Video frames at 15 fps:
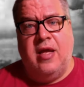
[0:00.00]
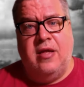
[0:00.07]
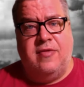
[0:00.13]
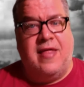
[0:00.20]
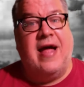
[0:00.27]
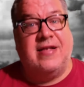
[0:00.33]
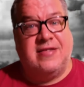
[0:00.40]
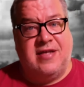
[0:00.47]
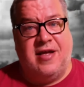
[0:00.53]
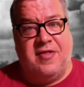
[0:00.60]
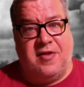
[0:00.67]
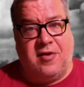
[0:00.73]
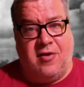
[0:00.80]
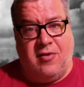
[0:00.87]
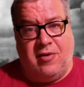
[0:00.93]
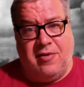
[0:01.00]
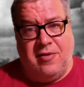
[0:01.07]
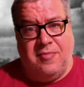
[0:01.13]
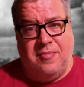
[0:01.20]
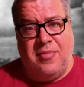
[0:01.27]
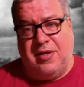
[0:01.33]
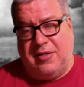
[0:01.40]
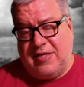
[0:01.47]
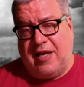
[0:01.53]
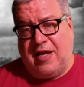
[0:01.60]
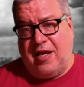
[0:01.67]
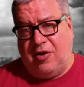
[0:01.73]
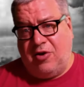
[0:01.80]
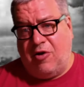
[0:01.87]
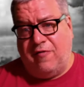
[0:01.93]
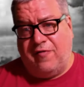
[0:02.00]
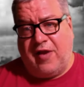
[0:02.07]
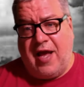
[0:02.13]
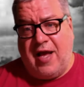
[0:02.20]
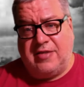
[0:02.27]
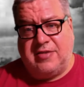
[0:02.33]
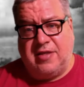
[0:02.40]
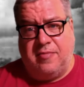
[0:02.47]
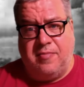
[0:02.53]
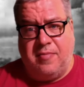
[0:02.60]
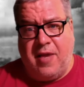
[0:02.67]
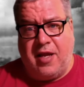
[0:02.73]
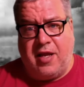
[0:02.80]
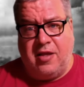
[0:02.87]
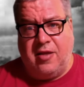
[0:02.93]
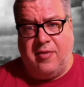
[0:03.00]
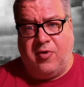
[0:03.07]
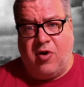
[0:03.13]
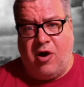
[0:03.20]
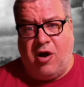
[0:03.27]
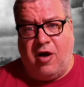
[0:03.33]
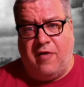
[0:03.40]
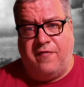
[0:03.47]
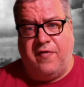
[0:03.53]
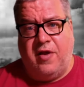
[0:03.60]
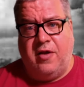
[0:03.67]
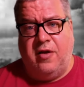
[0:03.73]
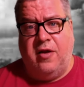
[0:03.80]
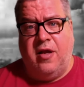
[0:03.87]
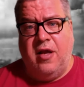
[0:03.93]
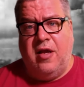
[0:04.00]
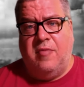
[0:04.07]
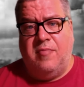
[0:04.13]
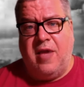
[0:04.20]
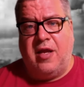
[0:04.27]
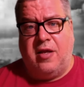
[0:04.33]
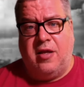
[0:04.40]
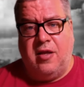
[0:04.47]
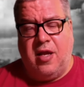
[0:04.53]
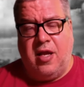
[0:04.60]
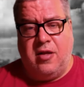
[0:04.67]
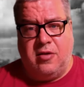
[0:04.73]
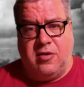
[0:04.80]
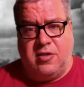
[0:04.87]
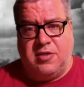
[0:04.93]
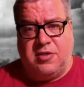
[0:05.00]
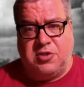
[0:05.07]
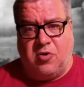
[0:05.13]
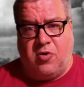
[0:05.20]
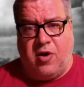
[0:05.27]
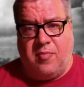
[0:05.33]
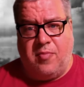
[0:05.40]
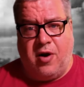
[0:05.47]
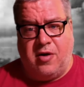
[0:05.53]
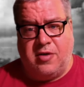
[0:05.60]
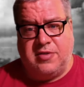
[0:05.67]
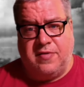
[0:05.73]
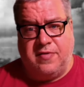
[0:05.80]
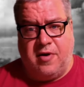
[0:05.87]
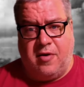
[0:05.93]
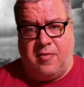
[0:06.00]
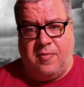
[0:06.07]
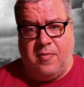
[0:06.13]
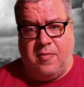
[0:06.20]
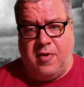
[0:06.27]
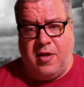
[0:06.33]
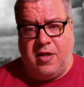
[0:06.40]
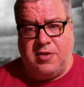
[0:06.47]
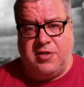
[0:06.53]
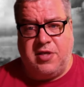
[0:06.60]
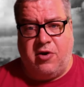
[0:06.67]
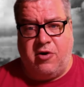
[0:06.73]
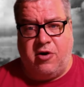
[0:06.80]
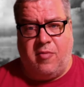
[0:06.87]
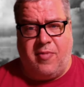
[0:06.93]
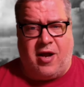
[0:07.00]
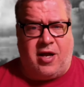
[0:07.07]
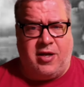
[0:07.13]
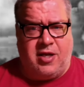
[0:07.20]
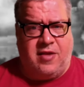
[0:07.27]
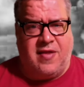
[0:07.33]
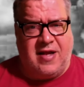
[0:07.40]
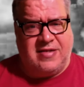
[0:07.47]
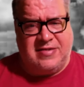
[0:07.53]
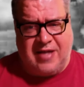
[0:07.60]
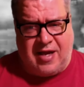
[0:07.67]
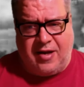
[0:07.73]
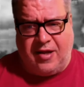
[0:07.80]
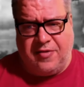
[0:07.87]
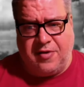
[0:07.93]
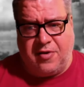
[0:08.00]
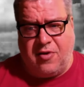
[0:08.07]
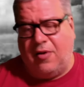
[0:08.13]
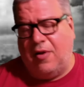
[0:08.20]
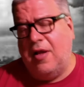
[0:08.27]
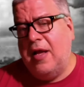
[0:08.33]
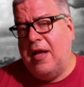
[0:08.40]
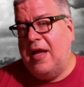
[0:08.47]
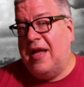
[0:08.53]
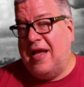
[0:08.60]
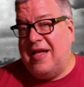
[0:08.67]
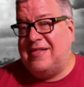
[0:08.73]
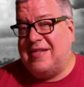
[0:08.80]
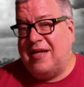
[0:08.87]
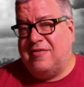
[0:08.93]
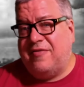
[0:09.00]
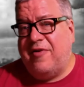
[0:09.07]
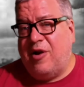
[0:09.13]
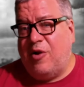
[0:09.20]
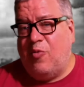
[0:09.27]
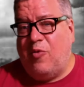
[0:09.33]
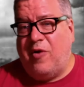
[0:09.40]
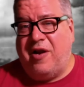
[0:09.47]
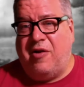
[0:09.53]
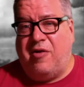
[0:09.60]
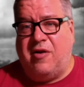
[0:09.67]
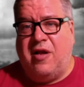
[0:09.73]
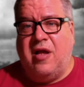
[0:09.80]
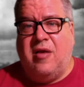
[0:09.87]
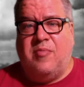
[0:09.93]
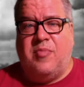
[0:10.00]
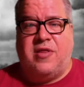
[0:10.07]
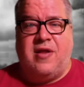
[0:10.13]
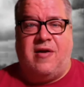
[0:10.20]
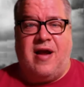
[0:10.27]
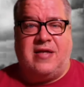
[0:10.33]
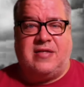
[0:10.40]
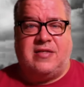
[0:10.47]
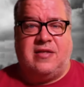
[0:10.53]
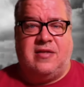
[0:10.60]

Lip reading: That's ethical, but taking nerve gas and making them cough and destroying parts of their interior body, that's not ethical. It sounds very weird, but there has,